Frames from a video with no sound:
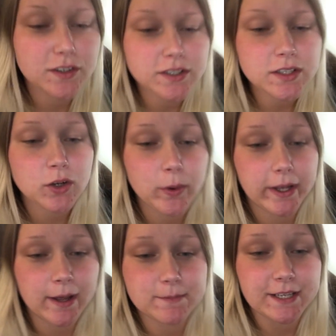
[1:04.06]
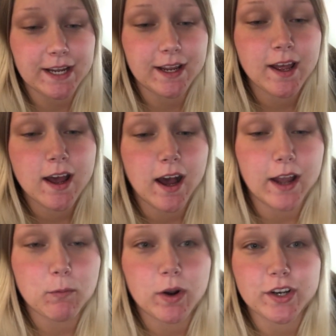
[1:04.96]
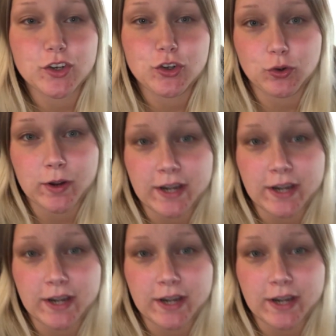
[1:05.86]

just a quick update. I wanted to